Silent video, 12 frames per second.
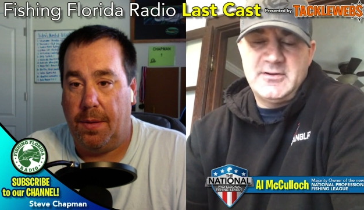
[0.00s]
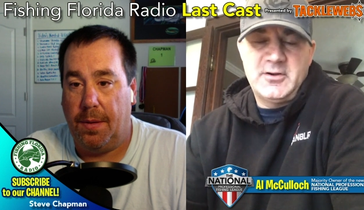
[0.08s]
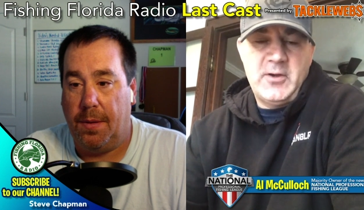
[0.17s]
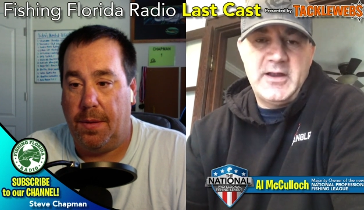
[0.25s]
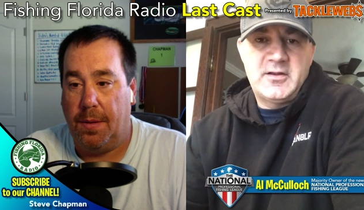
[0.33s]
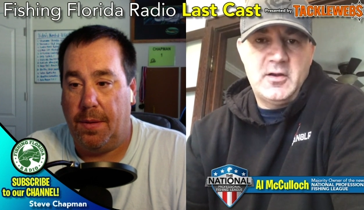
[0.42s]
Speaker 1: that are
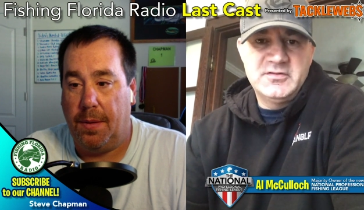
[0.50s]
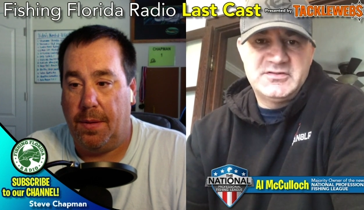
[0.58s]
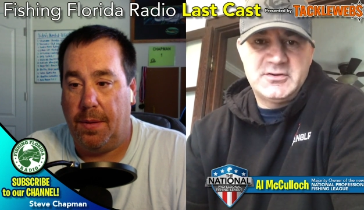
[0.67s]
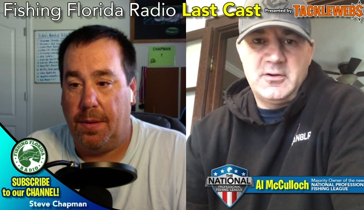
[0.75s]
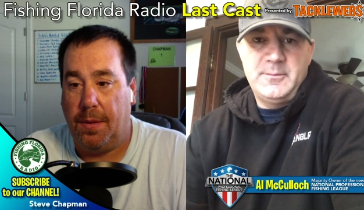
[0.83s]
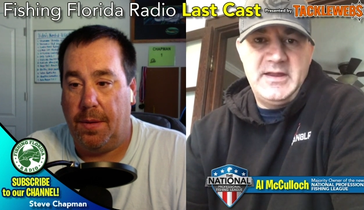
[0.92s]
great
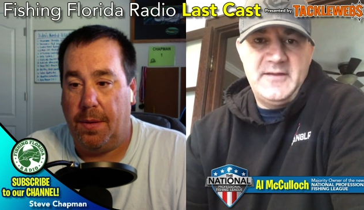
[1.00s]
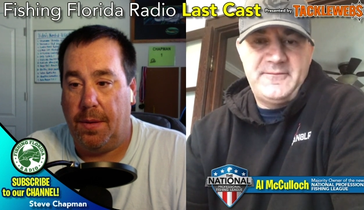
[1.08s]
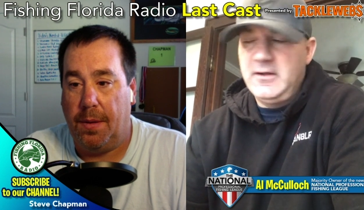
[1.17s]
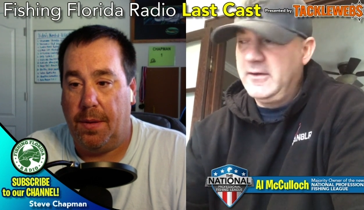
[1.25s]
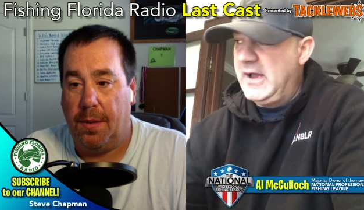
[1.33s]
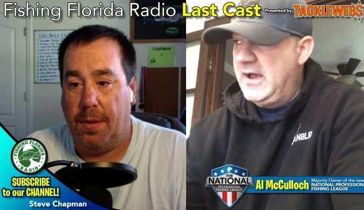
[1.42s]
Costas or
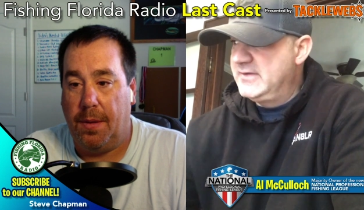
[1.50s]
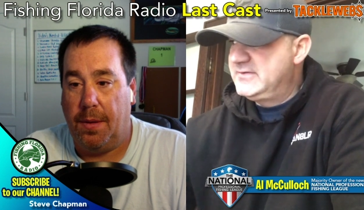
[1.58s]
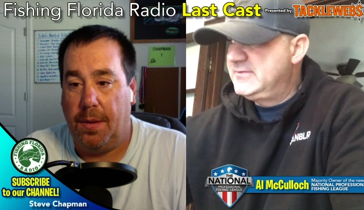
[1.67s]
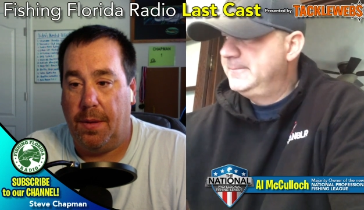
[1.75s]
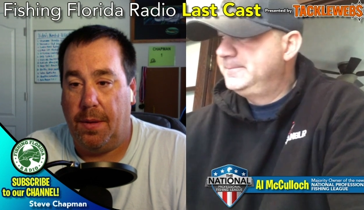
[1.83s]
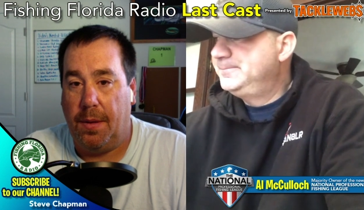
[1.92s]
BFL guys.
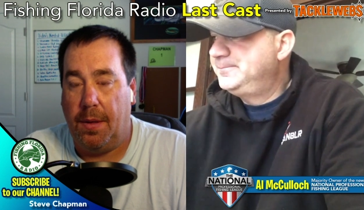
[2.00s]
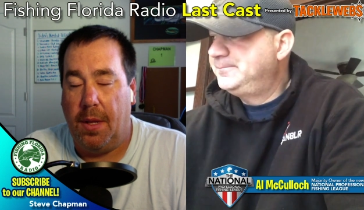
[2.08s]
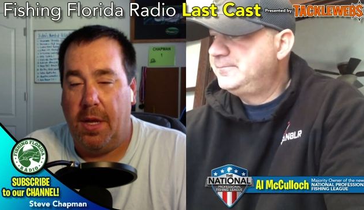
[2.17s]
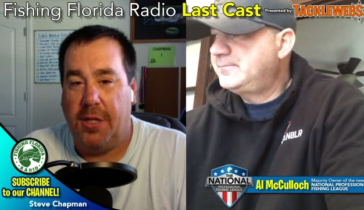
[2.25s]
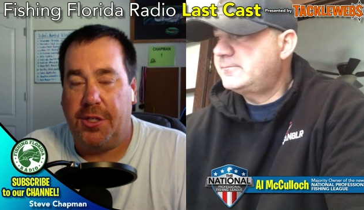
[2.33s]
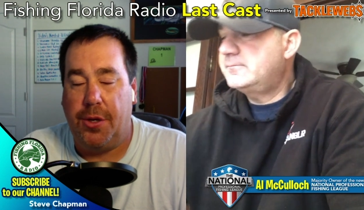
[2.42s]

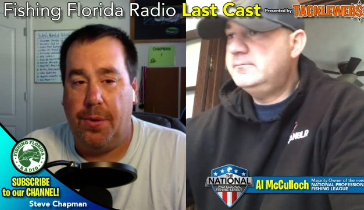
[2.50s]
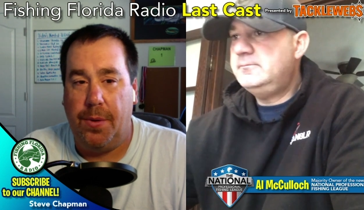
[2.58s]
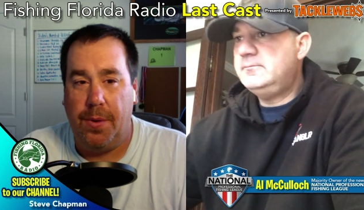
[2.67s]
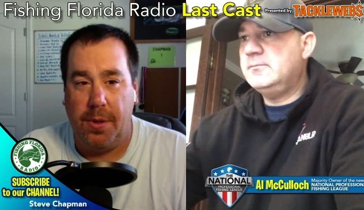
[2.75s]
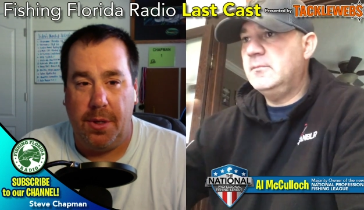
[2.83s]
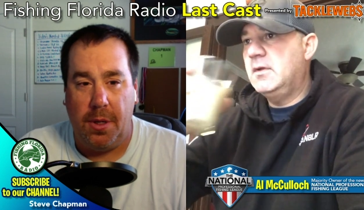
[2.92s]

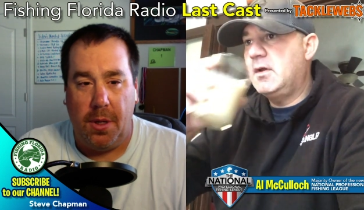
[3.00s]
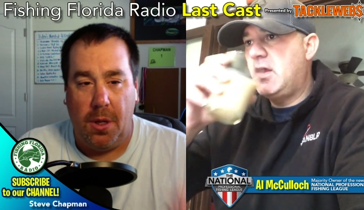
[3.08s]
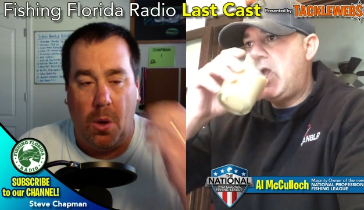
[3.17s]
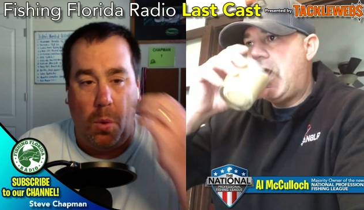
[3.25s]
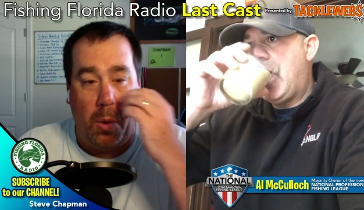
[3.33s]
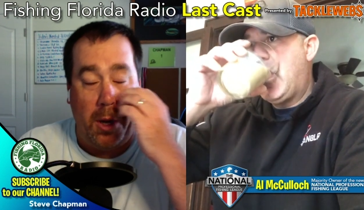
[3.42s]
Speaker 2: So,
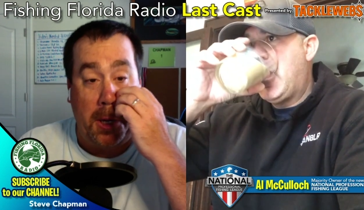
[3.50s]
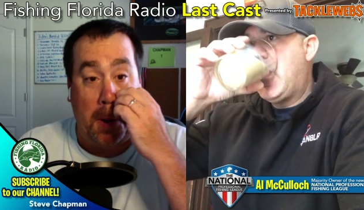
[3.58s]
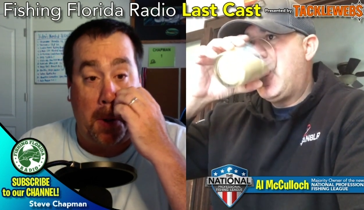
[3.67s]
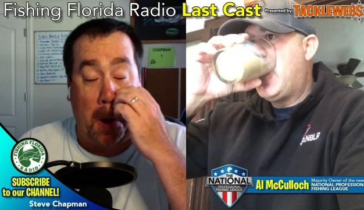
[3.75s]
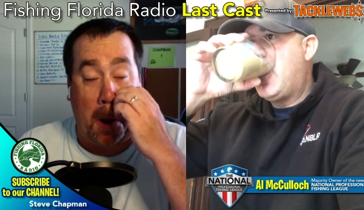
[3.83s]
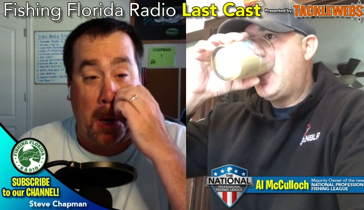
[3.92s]
when
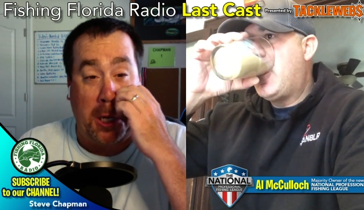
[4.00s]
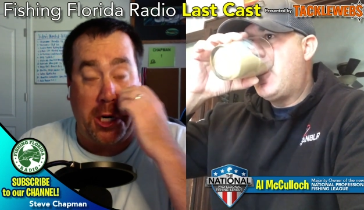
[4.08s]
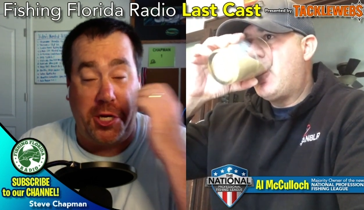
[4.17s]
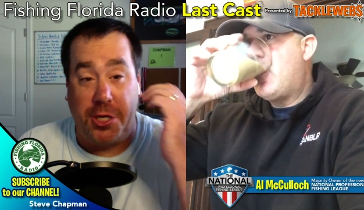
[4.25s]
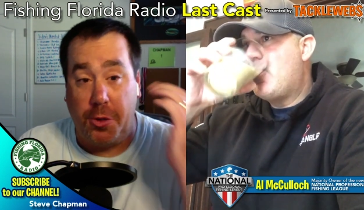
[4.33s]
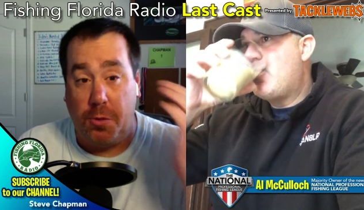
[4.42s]

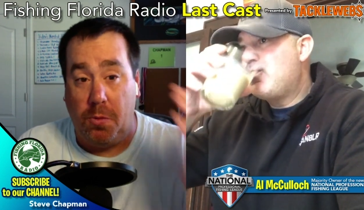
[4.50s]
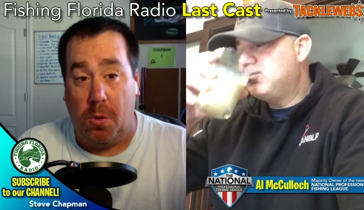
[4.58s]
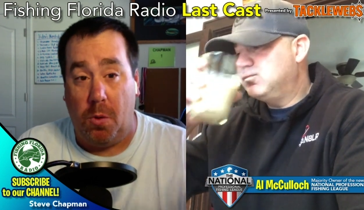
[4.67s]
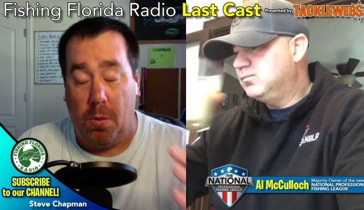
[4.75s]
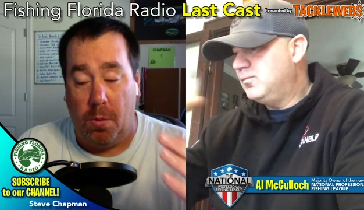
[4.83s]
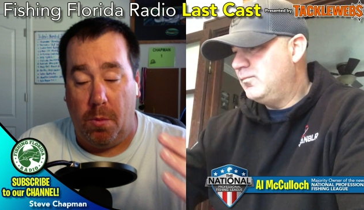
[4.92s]
did you,
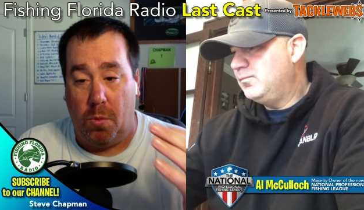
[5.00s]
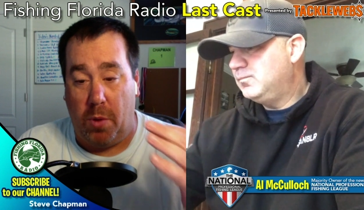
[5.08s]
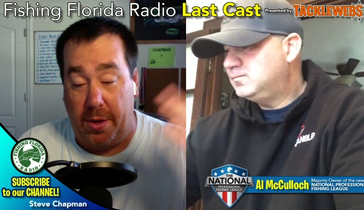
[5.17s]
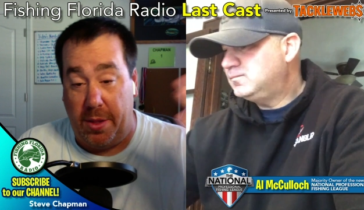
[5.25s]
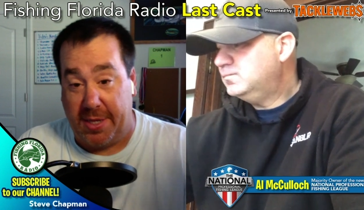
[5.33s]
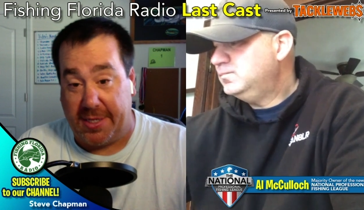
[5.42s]

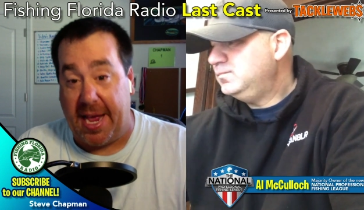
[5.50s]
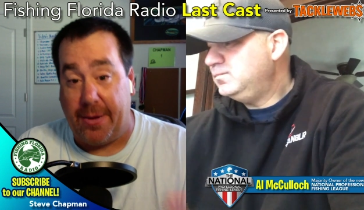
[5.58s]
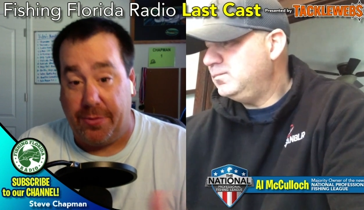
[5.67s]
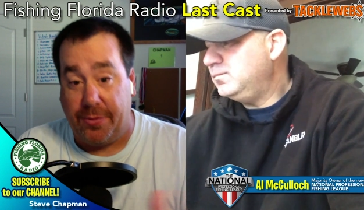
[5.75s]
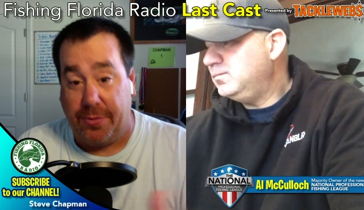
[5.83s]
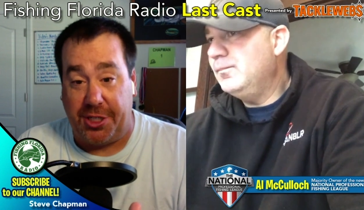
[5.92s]
when this
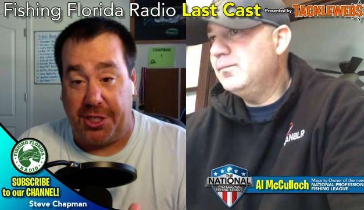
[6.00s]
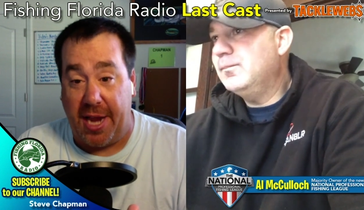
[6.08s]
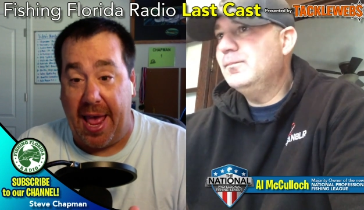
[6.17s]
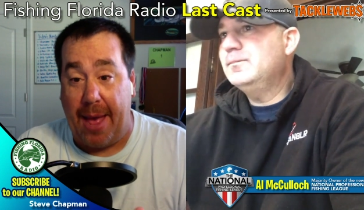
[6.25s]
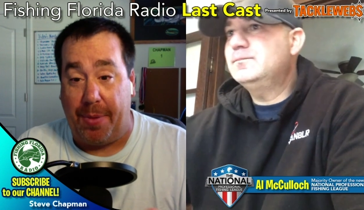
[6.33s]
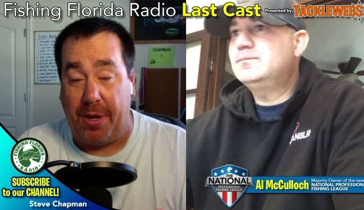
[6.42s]
acquisition
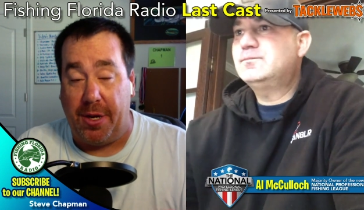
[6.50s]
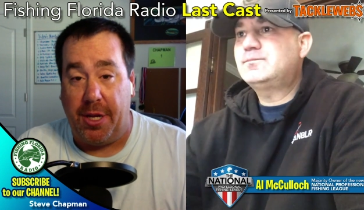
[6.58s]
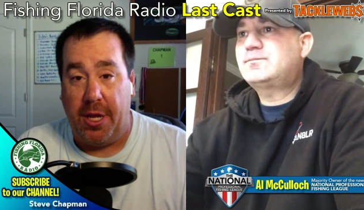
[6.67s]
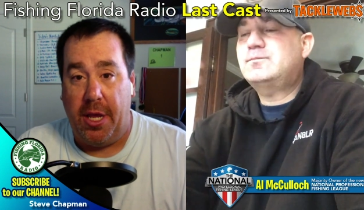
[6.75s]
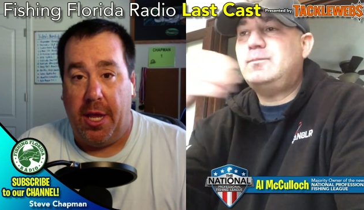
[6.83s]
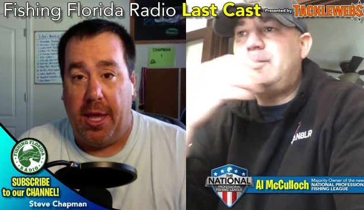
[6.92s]
happened,
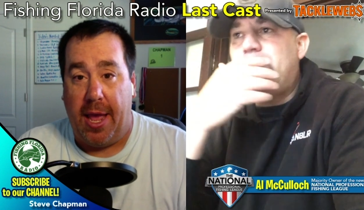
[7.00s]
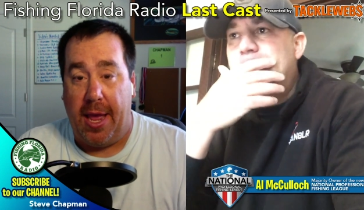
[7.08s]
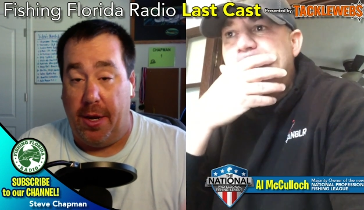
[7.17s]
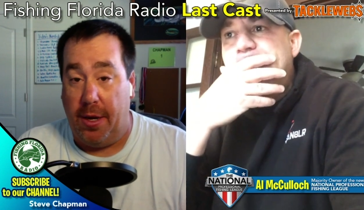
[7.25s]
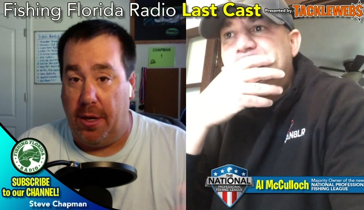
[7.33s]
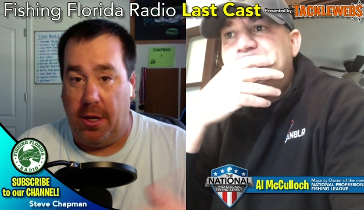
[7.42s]

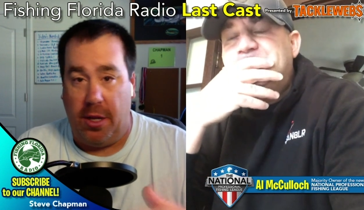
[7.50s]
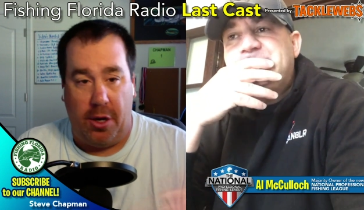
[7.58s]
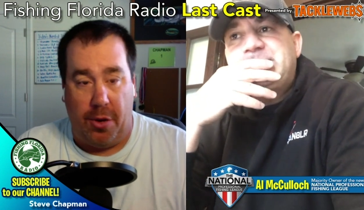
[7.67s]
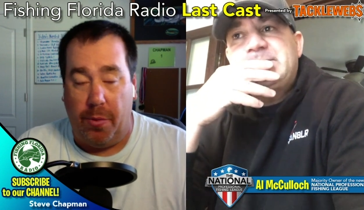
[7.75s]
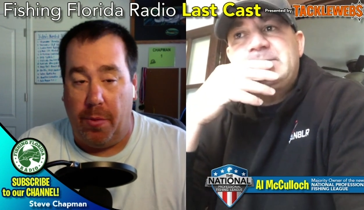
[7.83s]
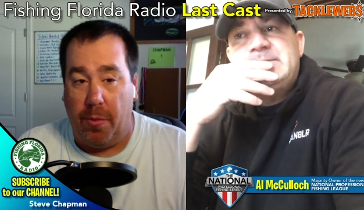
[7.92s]
and you
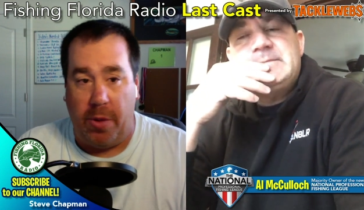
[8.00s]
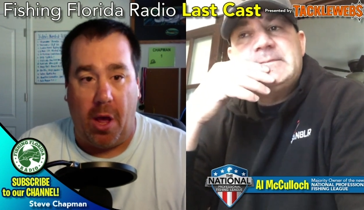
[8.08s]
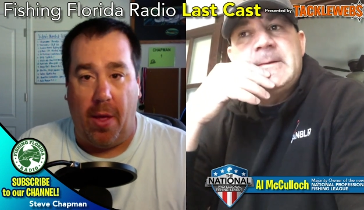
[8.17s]
know we all